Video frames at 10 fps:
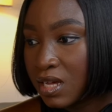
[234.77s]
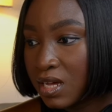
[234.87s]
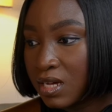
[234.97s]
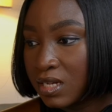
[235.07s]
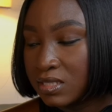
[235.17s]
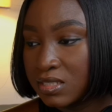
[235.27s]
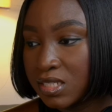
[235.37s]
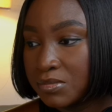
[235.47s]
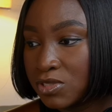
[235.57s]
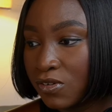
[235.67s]
And in
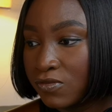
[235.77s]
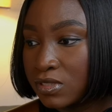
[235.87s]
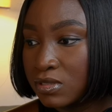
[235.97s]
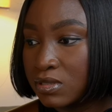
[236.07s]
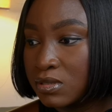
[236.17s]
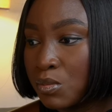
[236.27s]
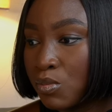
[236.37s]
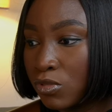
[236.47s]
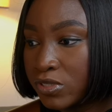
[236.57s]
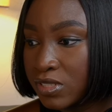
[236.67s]
terms of the
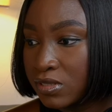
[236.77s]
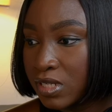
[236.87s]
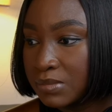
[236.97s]
model,